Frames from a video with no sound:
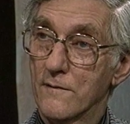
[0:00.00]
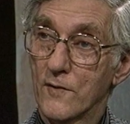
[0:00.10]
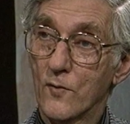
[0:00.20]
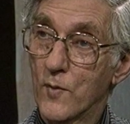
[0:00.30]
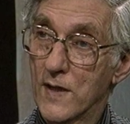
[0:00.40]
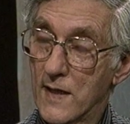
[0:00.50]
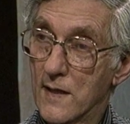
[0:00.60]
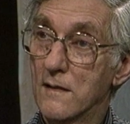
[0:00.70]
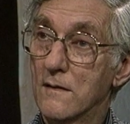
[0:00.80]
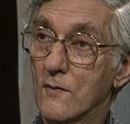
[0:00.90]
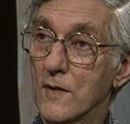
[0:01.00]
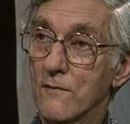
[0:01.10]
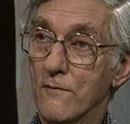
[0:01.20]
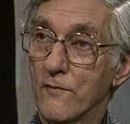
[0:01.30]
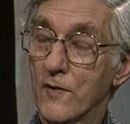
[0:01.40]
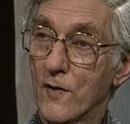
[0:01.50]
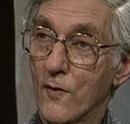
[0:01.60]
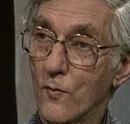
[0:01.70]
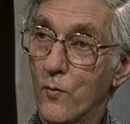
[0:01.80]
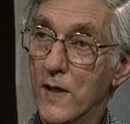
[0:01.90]
for a weekend or even for the
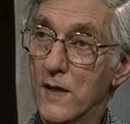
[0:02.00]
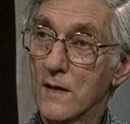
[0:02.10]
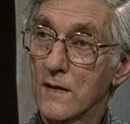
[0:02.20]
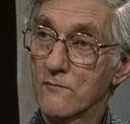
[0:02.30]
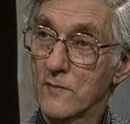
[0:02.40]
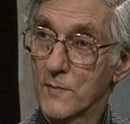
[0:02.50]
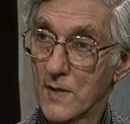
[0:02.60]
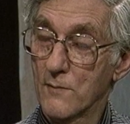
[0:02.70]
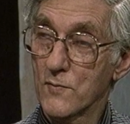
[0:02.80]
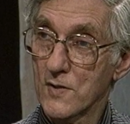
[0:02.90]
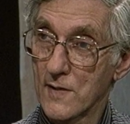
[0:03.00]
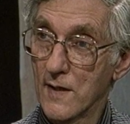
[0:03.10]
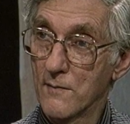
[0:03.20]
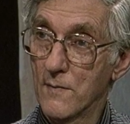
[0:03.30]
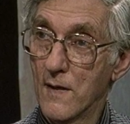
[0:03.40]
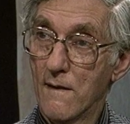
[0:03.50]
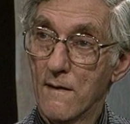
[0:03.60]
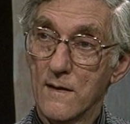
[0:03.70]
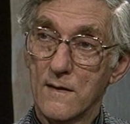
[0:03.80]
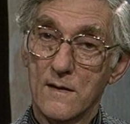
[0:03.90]
whole week from time to time,
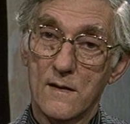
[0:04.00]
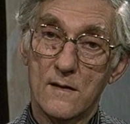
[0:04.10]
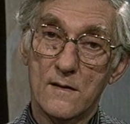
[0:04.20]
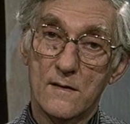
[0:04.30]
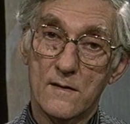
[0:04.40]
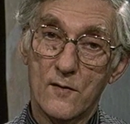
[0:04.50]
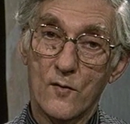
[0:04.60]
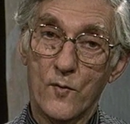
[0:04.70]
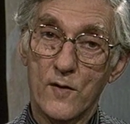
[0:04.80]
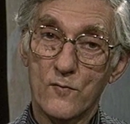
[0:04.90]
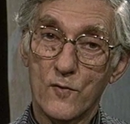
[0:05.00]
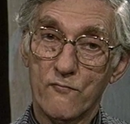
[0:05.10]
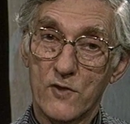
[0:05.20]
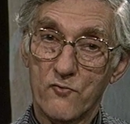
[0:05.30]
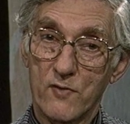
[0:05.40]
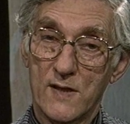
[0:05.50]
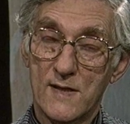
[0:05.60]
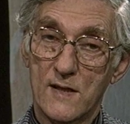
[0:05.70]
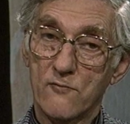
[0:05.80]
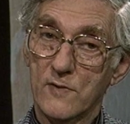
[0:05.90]
go away to a retreat
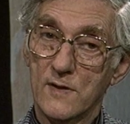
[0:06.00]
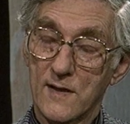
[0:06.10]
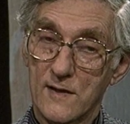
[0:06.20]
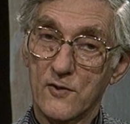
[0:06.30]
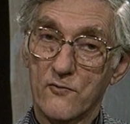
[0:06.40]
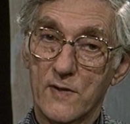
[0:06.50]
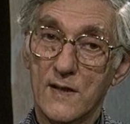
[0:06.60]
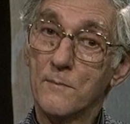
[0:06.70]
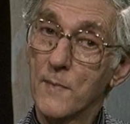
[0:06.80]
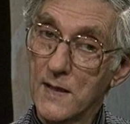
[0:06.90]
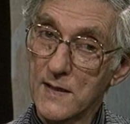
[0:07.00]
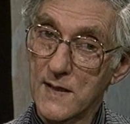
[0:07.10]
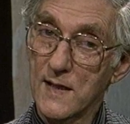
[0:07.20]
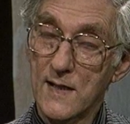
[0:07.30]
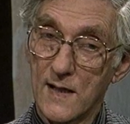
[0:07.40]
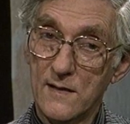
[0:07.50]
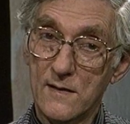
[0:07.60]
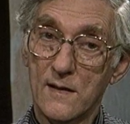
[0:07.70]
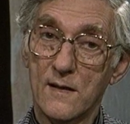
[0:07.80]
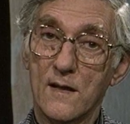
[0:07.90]
center in the country and meditate
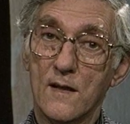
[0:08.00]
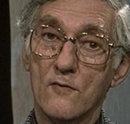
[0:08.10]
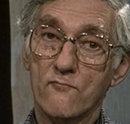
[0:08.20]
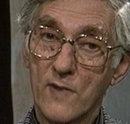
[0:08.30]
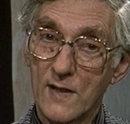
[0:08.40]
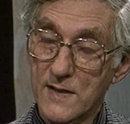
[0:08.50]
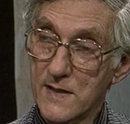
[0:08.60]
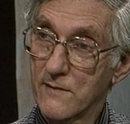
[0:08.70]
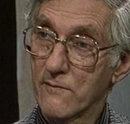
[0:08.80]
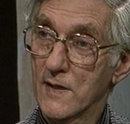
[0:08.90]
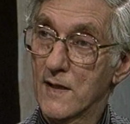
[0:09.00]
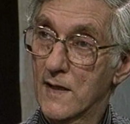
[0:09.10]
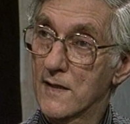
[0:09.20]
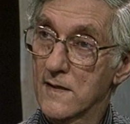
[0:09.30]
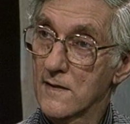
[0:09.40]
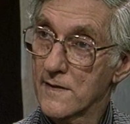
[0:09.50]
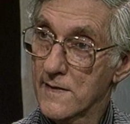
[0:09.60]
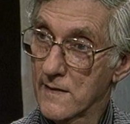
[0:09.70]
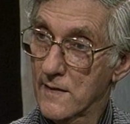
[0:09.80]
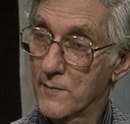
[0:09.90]
under relatively ideal
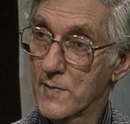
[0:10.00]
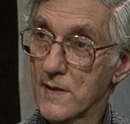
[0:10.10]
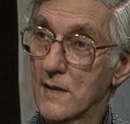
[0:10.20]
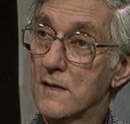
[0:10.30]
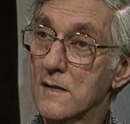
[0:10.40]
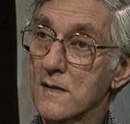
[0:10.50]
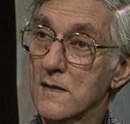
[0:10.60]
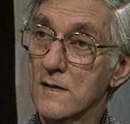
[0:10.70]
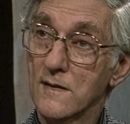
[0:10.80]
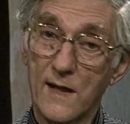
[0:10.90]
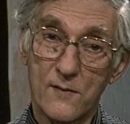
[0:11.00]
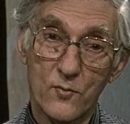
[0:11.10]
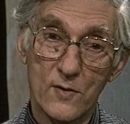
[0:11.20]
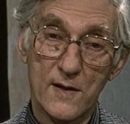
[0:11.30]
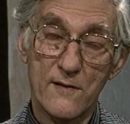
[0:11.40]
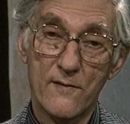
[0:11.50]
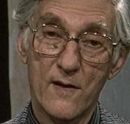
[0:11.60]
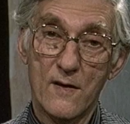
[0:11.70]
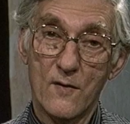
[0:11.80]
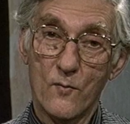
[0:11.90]
circumstances. And that will
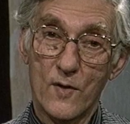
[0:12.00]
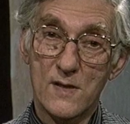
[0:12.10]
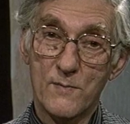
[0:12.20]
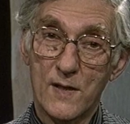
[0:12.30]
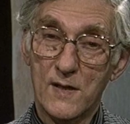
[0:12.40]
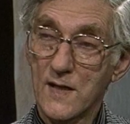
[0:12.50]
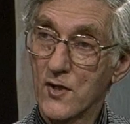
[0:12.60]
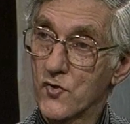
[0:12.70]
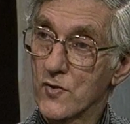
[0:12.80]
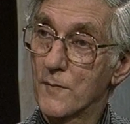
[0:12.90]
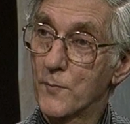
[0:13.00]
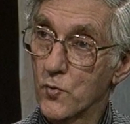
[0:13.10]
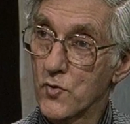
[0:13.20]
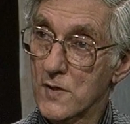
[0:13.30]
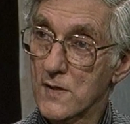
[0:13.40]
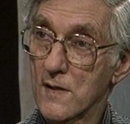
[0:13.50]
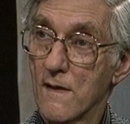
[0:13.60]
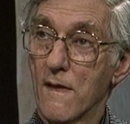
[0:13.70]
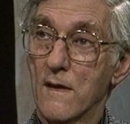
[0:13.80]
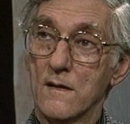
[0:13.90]
give one's meditation a boost,
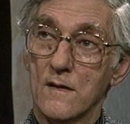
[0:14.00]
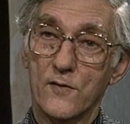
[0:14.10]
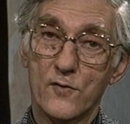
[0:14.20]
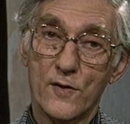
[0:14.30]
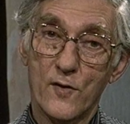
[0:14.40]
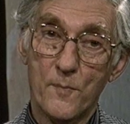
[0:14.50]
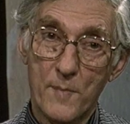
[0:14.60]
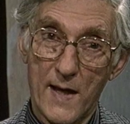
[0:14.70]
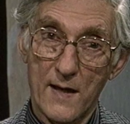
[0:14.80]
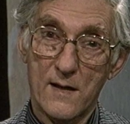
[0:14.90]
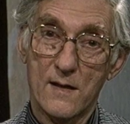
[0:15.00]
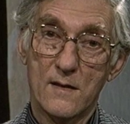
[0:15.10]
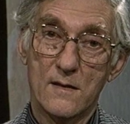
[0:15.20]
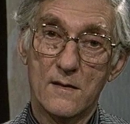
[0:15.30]
and you'll go back,